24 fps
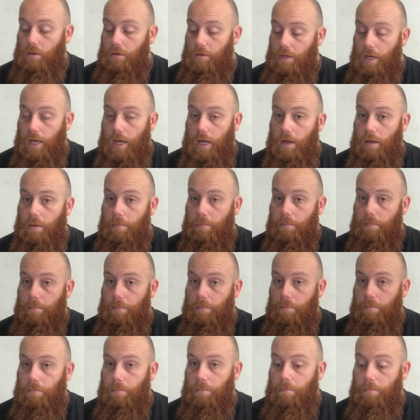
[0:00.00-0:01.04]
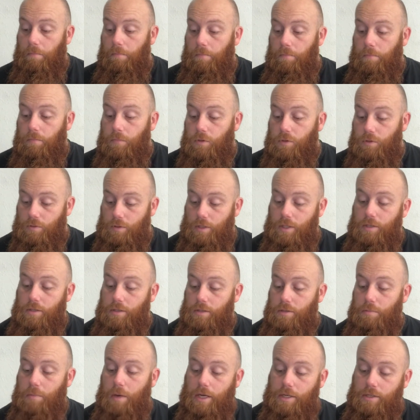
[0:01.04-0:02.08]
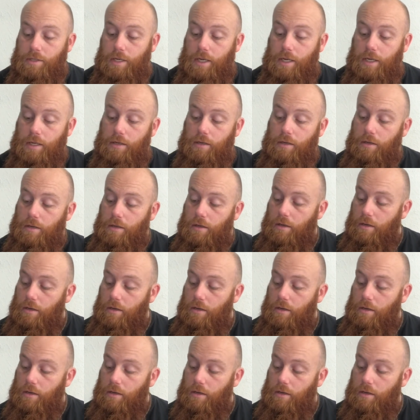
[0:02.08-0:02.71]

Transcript: yeah. So this is my take